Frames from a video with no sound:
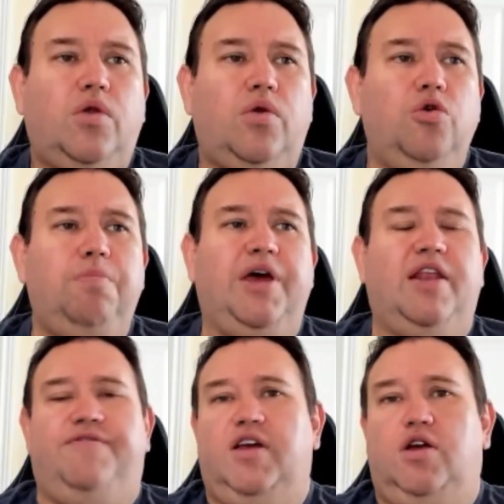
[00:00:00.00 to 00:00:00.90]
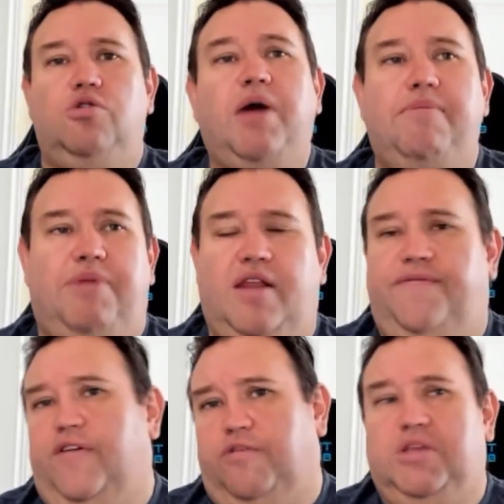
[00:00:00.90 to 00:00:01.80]
Who might
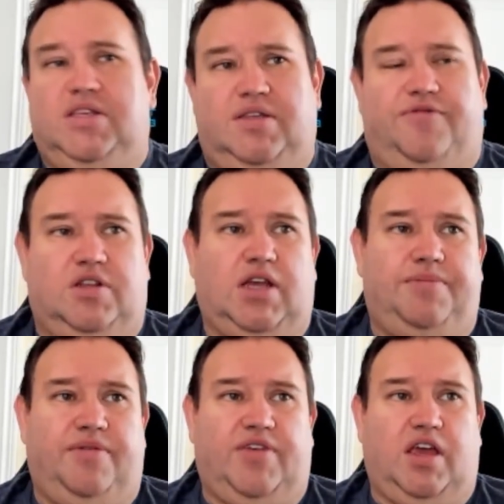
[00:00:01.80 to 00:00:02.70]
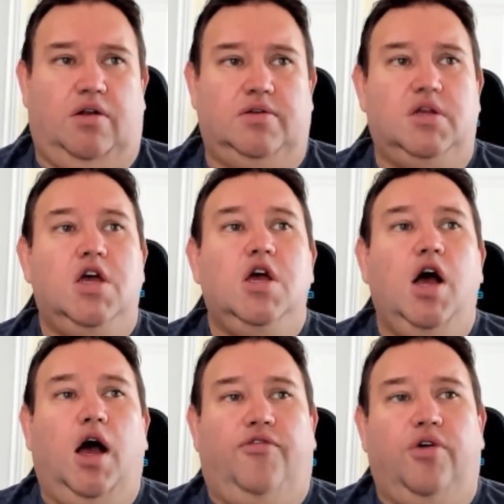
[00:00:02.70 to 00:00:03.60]
benefit from these different types of accounts?
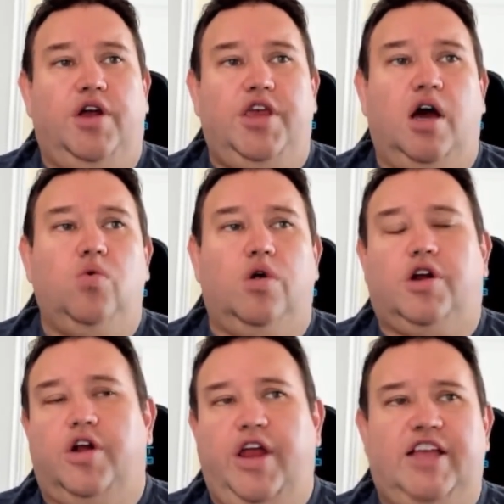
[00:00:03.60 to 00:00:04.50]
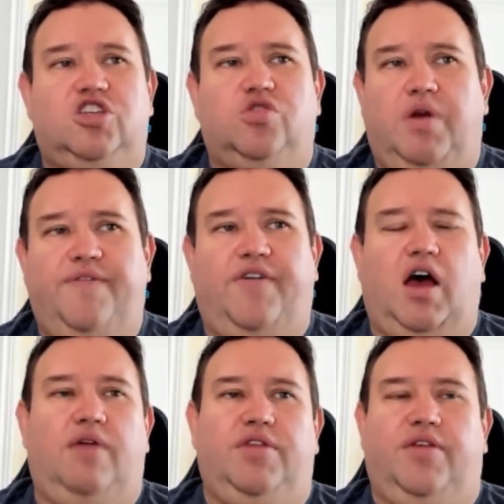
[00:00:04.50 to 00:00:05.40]
For a young worker age 25 with a